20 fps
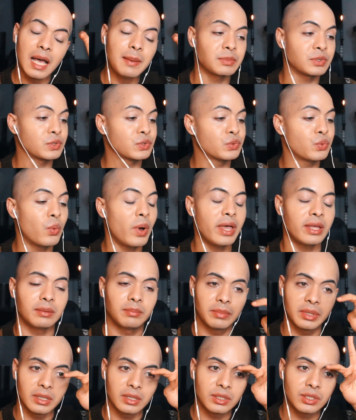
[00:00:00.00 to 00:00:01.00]
I'm
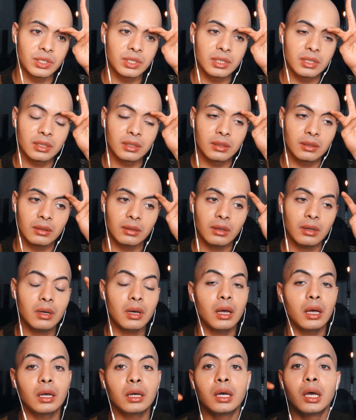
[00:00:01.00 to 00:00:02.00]
sweating, bitch.
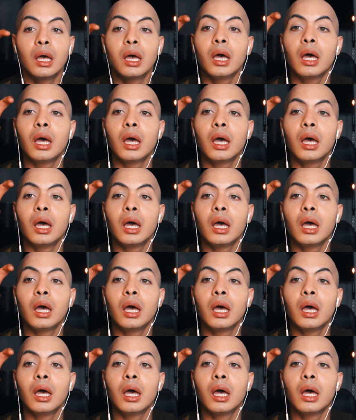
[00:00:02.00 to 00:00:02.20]
Ugh.